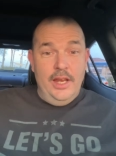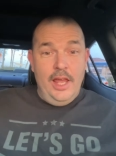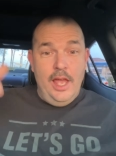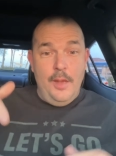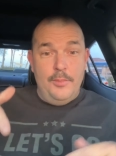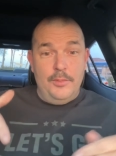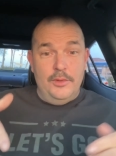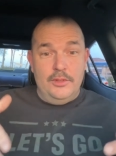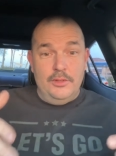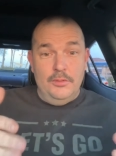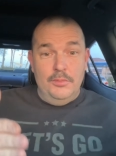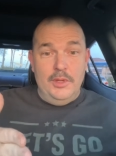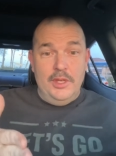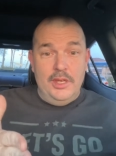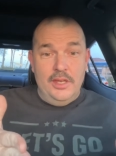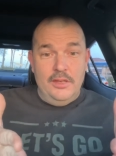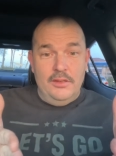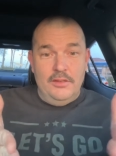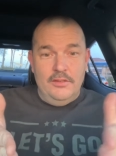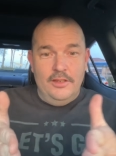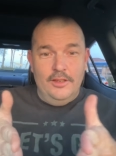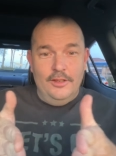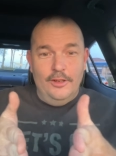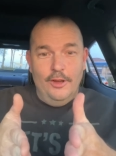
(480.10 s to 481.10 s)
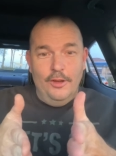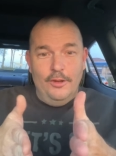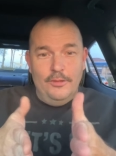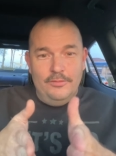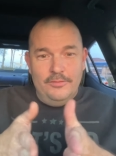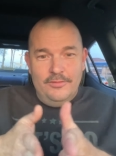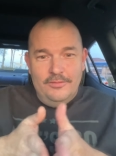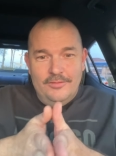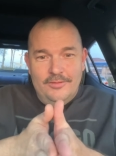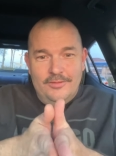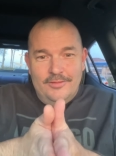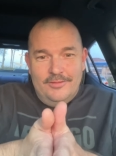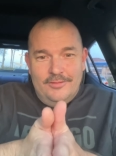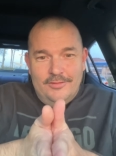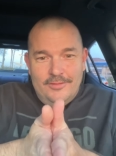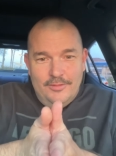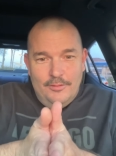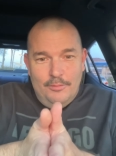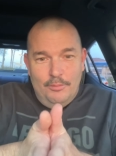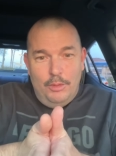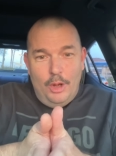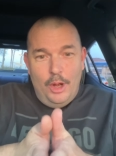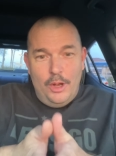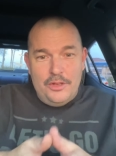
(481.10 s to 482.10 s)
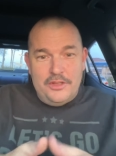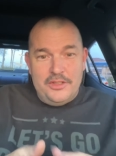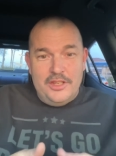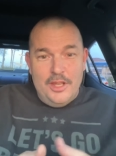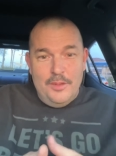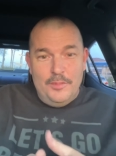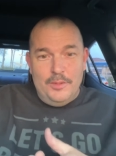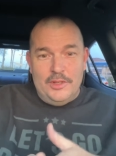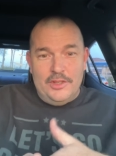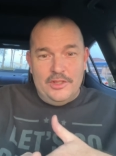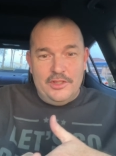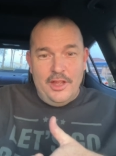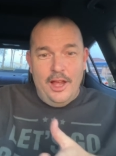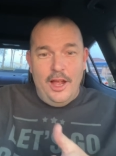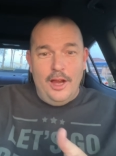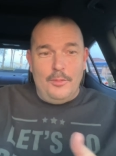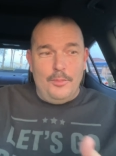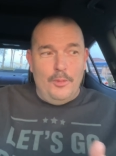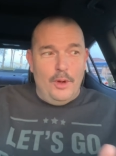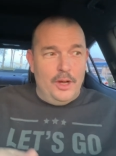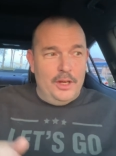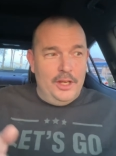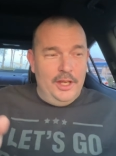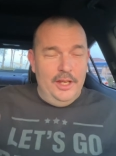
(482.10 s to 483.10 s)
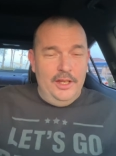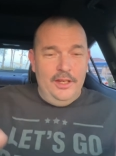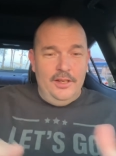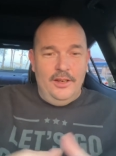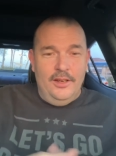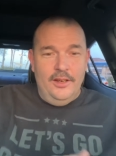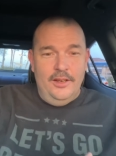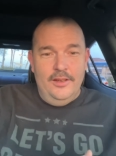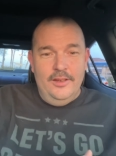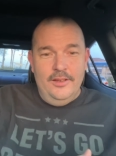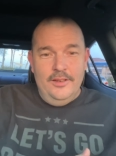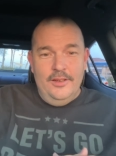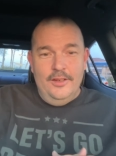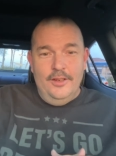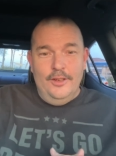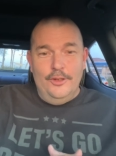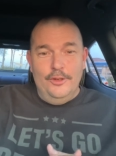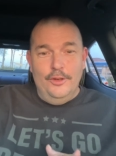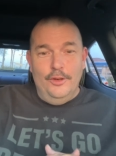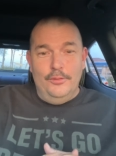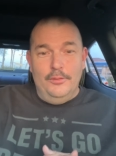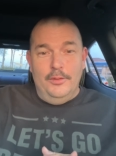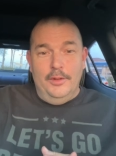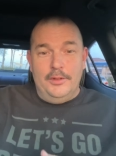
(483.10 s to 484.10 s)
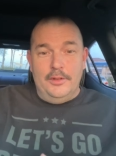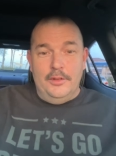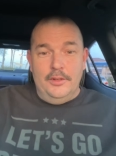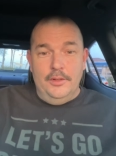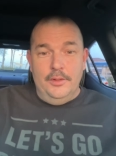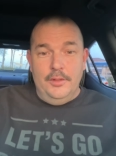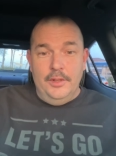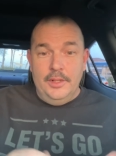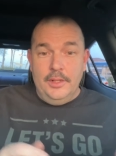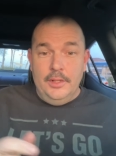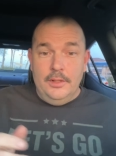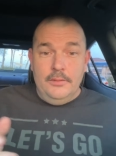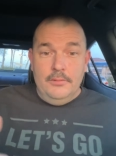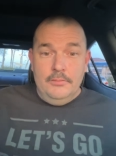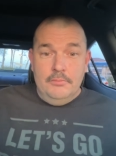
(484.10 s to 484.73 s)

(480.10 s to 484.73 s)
happen to be, you know, balls deep in the stock market, doing what they're doing,